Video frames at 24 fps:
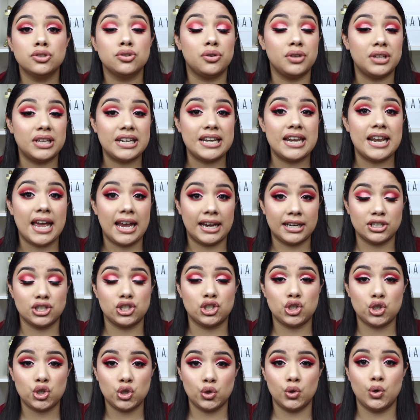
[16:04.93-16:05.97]
So the
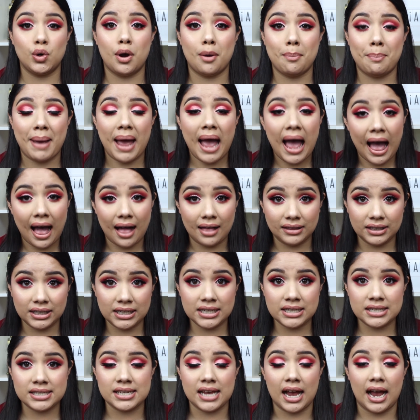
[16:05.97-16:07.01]
next 2
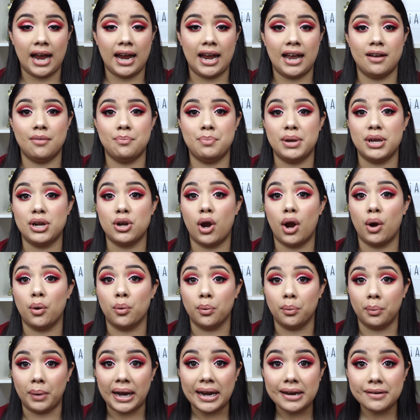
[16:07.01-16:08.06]
palettes I have been
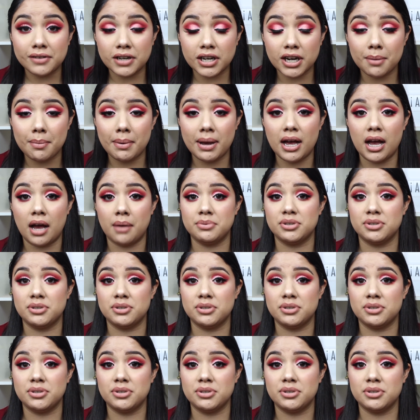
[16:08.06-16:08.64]
raving about.